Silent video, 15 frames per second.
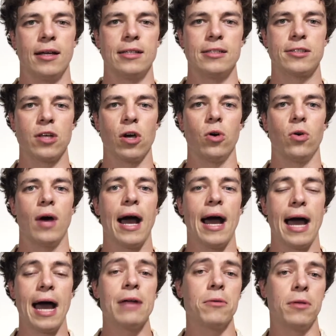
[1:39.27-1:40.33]
So
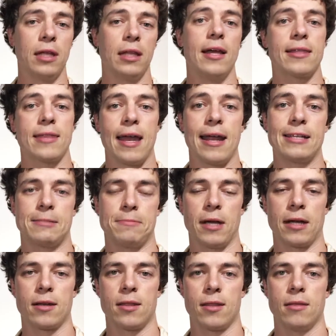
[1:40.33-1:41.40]
I really like that
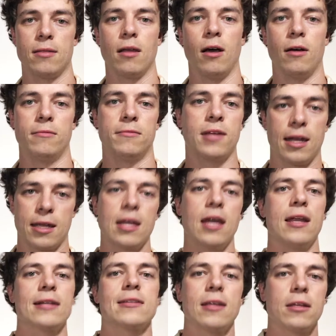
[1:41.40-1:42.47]
aspect of kind of
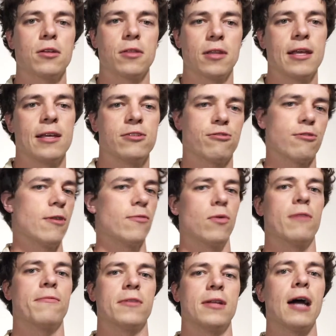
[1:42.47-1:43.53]
connecting to the history of
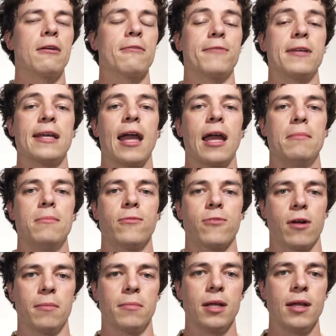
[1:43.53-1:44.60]
where photography came
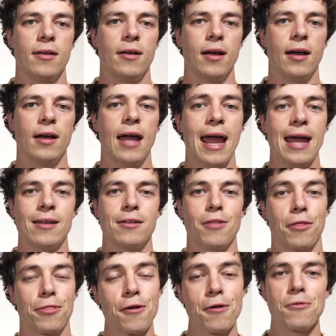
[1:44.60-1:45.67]
from. And
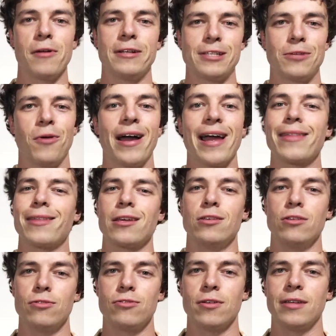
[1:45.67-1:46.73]
the third reason why I think
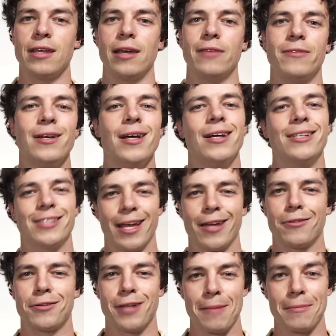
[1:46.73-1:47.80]
you should give
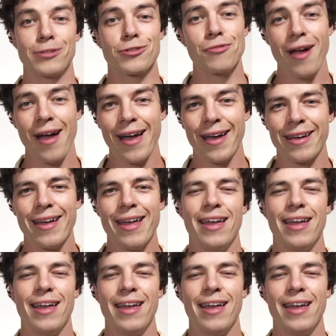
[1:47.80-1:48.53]
cyanotype a try